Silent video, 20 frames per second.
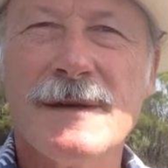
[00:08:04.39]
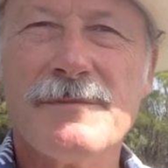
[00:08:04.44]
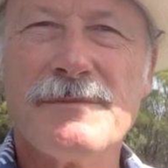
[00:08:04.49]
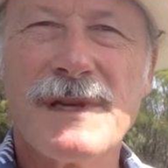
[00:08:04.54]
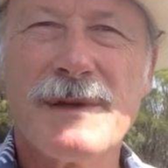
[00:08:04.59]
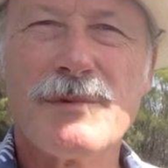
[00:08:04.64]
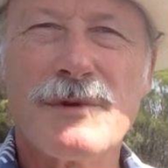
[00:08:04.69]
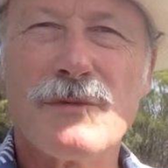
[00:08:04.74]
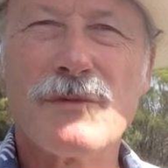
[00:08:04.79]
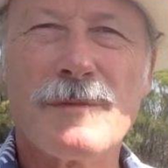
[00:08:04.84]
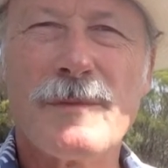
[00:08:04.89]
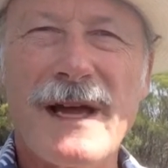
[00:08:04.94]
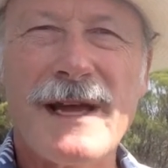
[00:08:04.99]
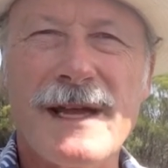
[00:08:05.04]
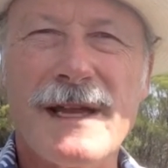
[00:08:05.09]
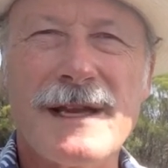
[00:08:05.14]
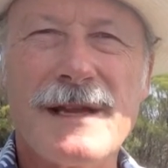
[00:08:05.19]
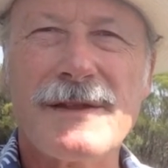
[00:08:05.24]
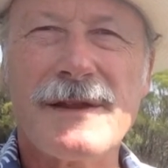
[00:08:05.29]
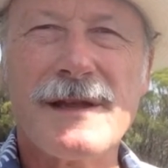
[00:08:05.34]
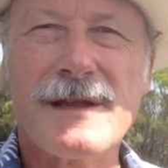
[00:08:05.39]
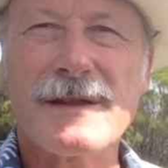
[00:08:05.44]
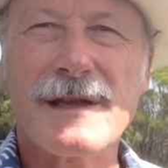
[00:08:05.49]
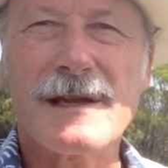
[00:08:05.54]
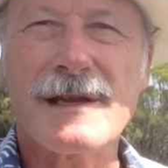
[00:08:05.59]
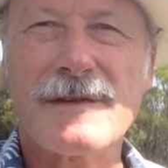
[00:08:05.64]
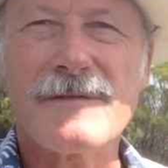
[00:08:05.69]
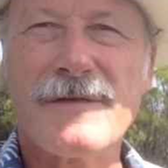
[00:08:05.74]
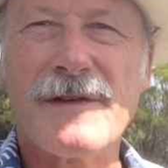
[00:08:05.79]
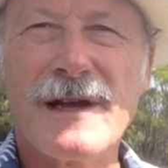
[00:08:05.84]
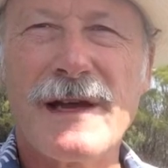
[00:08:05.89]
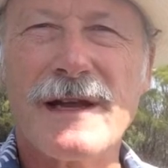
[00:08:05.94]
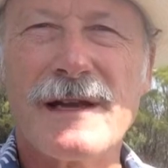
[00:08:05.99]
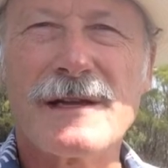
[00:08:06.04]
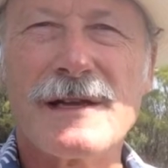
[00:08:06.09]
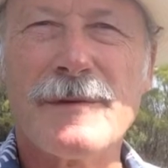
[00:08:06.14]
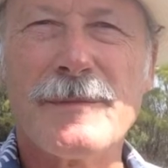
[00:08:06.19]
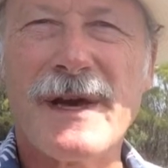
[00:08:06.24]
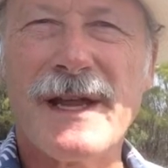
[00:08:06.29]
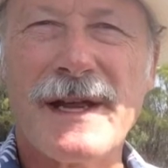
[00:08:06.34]
People would buy anything they could find,
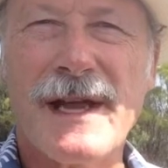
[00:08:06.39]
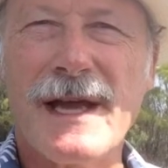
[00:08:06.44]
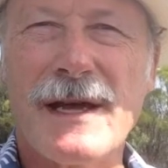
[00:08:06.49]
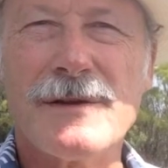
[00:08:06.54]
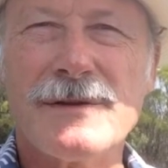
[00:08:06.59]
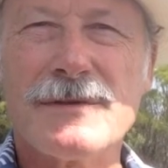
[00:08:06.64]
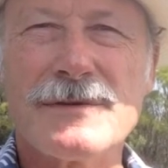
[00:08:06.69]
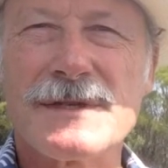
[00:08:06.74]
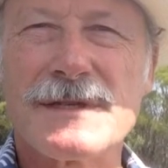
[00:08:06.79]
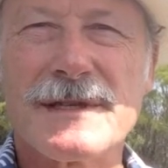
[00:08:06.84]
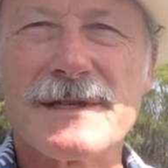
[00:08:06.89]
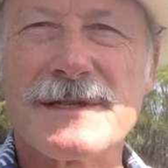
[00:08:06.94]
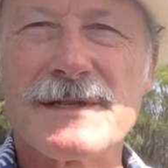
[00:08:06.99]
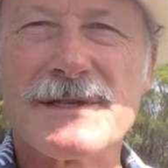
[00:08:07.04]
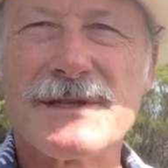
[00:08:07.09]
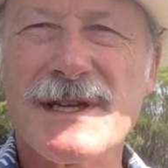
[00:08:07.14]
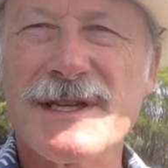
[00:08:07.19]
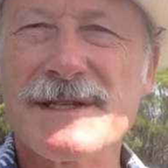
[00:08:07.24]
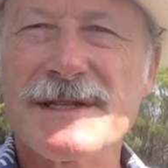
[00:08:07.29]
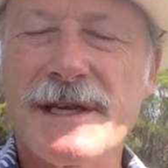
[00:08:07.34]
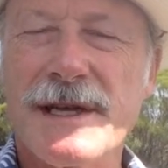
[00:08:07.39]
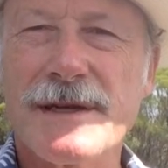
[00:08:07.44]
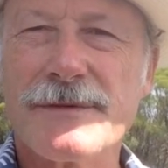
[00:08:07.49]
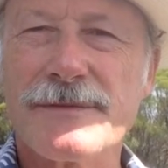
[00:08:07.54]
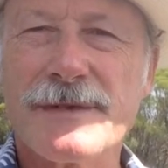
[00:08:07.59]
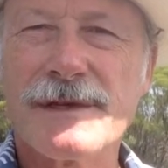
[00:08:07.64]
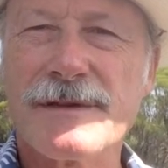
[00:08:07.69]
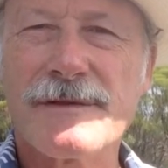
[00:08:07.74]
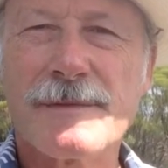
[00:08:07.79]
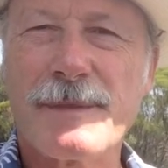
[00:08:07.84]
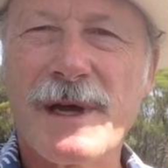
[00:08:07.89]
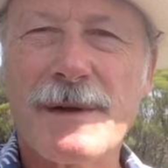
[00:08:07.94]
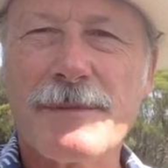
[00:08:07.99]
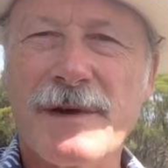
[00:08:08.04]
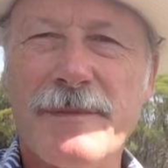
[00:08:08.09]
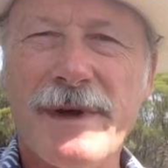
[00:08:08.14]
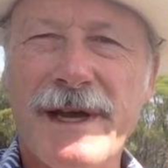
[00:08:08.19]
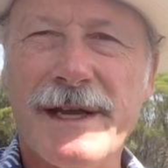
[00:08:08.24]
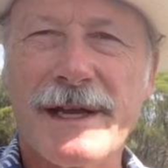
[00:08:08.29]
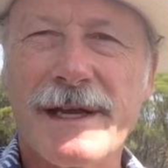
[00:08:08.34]
no matter how useless, just to get rid of the paper
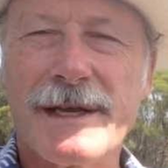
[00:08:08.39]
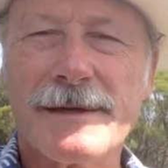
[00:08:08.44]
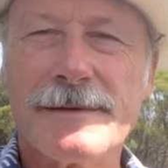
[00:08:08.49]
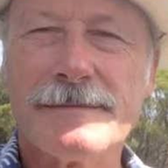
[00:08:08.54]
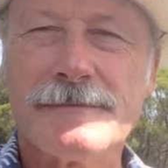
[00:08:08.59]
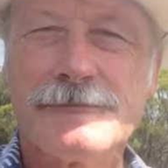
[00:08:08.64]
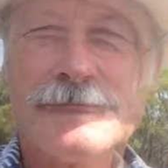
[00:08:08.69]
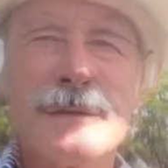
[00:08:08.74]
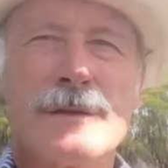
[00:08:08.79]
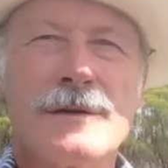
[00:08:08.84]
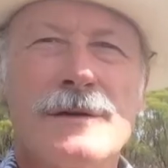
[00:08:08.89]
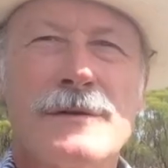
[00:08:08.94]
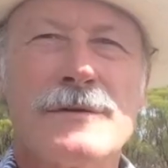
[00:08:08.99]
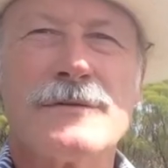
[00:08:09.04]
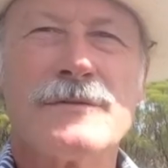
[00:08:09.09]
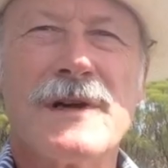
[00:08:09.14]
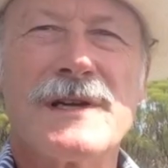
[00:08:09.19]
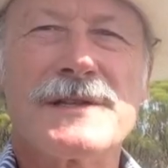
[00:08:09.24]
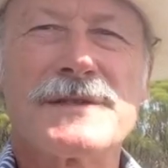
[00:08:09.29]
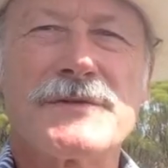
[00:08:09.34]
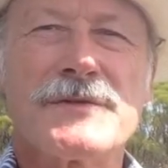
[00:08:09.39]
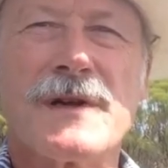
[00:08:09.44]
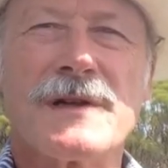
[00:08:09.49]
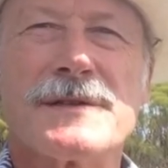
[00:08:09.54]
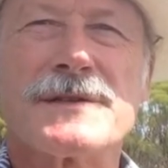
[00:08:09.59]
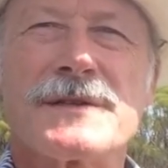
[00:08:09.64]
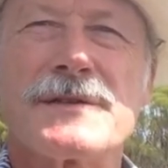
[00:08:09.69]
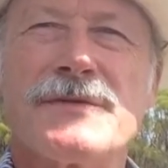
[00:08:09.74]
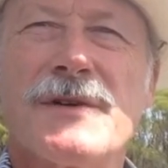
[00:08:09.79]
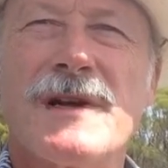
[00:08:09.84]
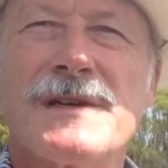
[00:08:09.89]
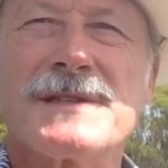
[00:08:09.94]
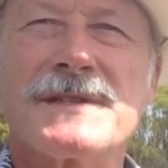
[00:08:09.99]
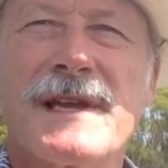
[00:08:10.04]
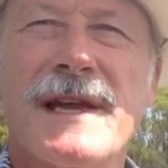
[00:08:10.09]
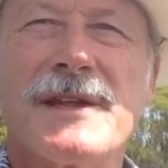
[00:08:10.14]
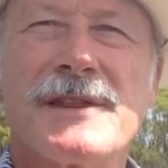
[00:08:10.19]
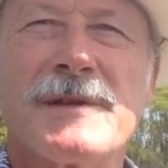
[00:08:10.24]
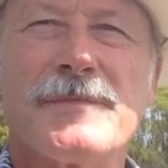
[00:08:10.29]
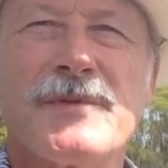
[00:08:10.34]
money. Restaurants crossed
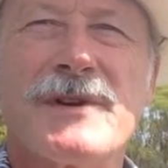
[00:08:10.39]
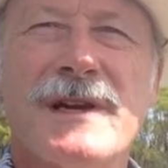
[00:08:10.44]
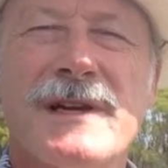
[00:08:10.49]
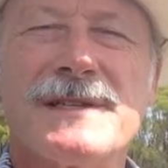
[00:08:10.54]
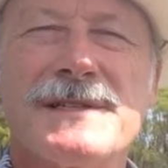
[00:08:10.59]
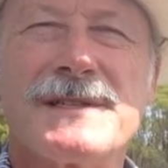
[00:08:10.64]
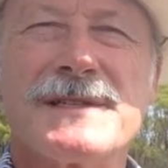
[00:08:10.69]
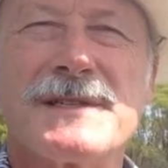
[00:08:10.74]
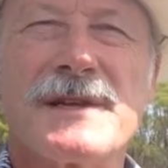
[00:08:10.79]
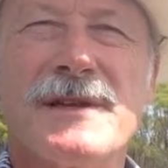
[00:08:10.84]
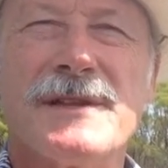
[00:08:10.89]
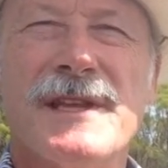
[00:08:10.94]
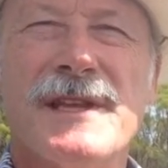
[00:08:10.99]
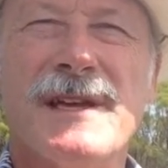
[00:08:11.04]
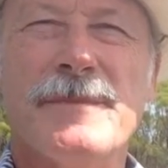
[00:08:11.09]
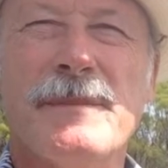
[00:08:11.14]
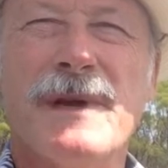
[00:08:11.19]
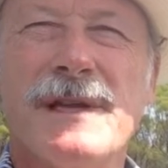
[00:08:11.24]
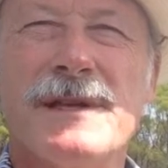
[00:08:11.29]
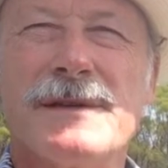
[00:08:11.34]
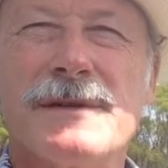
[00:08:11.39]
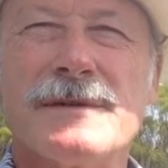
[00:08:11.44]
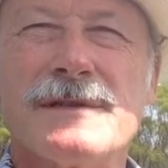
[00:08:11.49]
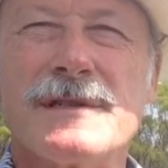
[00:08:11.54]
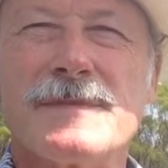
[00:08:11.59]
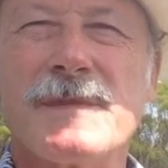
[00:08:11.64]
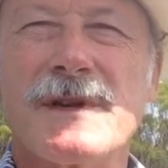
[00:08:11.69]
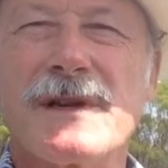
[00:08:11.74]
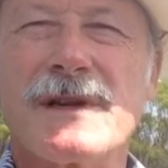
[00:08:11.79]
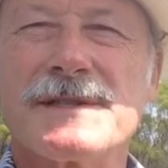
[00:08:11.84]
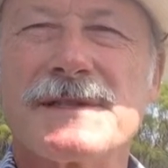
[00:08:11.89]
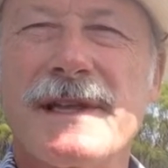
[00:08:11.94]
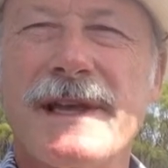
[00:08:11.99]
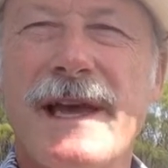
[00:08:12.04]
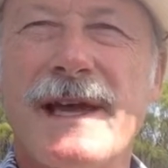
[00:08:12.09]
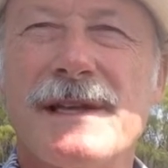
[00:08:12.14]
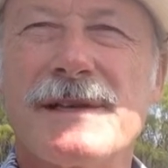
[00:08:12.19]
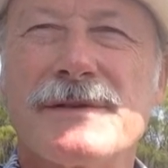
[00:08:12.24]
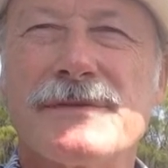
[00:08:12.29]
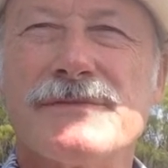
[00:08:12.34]
out the prices on their menus because they
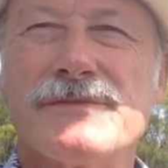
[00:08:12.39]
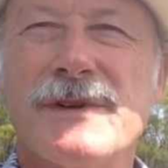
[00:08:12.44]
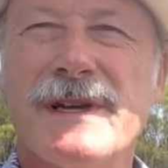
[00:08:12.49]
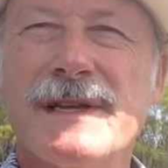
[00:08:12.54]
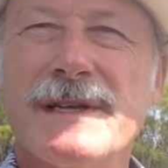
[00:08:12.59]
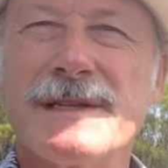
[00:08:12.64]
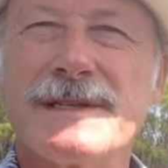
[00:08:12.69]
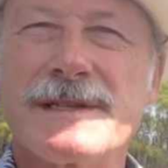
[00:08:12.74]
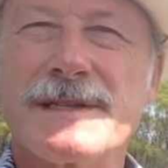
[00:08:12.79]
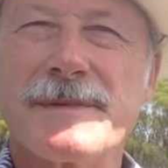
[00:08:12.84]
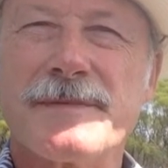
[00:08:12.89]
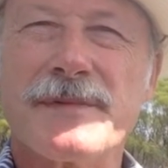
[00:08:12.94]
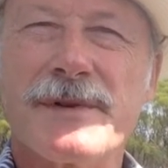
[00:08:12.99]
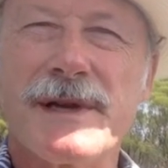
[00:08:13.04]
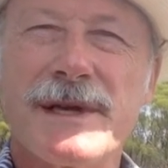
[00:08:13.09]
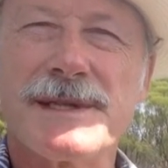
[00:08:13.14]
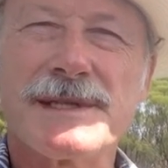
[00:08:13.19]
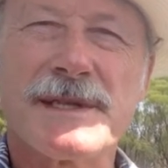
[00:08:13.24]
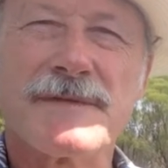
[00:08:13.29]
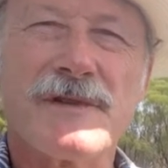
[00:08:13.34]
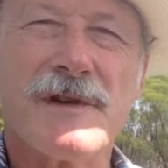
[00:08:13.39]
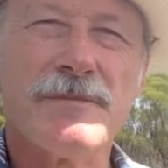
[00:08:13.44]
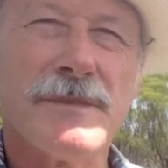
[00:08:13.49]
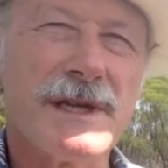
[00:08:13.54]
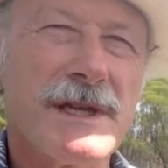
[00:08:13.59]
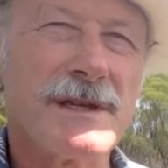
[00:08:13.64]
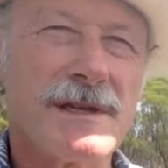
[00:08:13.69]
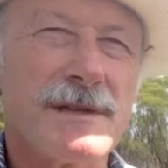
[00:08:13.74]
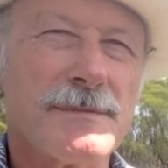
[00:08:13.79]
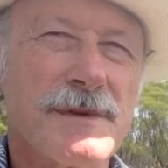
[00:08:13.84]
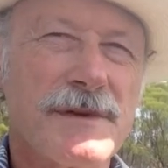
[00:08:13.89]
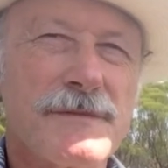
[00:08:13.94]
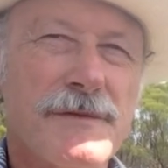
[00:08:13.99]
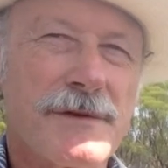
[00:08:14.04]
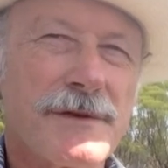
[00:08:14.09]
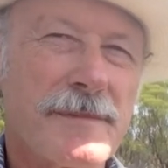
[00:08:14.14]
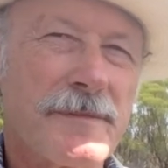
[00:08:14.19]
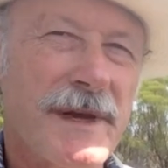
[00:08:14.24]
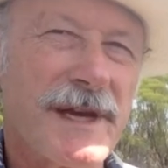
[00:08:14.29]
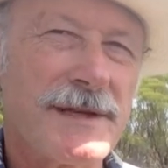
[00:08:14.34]
had to raise the price of a meal
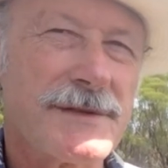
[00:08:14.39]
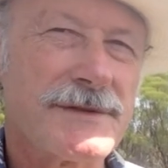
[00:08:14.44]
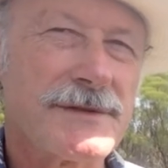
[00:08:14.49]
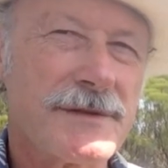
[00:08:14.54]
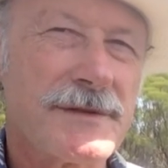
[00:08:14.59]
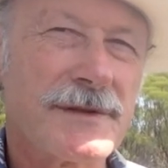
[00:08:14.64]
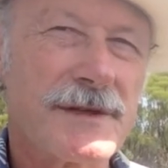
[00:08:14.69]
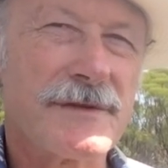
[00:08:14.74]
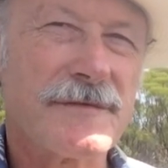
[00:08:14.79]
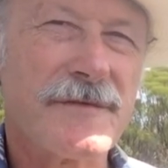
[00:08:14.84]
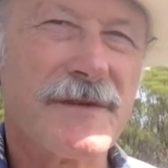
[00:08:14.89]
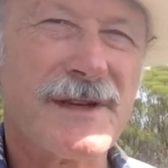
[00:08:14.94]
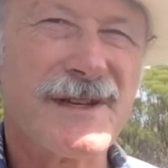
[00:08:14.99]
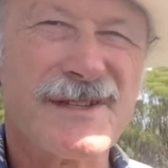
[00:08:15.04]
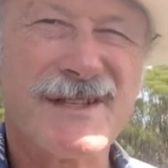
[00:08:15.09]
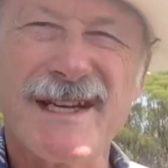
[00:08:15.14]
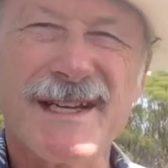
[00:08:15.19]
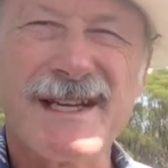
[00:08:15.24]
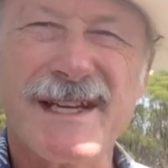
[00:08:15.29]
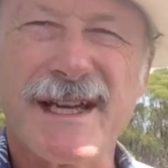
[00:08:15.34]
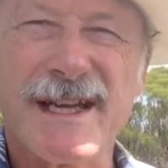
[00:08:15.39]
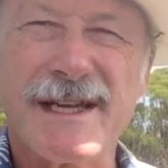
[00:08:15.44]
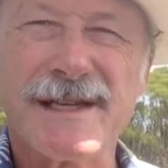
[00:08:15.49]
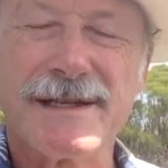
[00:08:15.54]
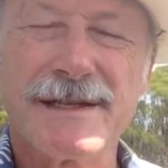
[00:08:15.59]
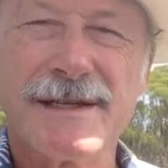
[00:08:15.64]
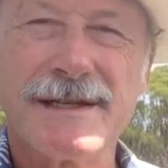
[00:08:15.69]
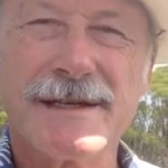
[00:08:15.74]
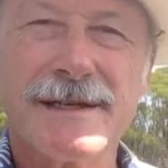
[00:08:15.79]
before the patron could finish eating it.